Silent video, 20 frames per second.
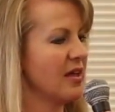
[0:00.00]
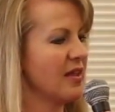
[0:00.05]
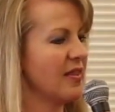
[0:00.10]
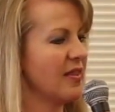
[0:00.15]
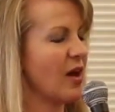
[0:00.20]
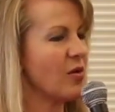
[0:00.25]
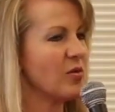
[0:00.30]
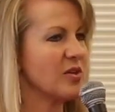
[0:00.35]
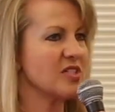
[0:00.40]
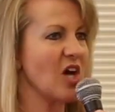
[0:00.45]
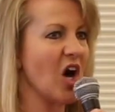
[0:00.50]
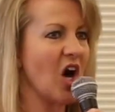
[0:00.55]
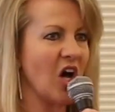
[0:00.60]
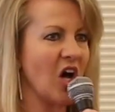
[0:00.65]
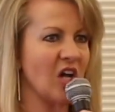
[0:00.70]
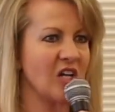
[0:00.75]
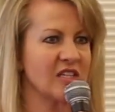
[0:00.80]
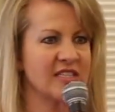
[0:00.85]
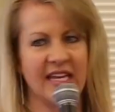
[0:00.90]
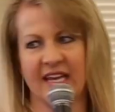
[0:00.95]
That was
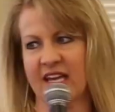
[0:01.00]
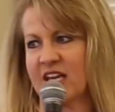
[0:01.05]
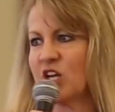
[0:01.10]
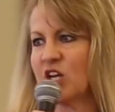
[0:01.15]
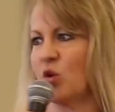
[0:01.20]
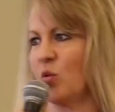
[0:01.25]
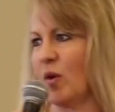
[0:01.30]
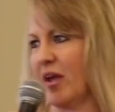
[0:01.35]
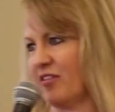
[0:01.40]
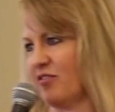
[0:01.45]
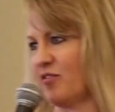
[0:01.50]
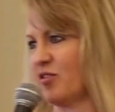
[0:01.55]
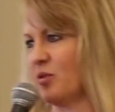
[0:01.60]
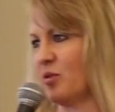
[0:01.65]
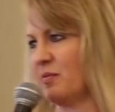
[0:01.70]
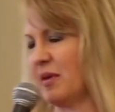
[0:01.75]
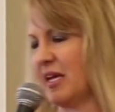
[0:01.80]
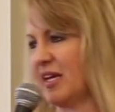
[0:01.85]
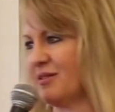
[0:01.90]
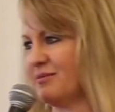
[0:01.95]
all taken away
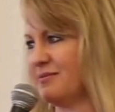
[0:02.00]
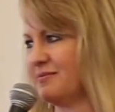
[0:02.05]
from me.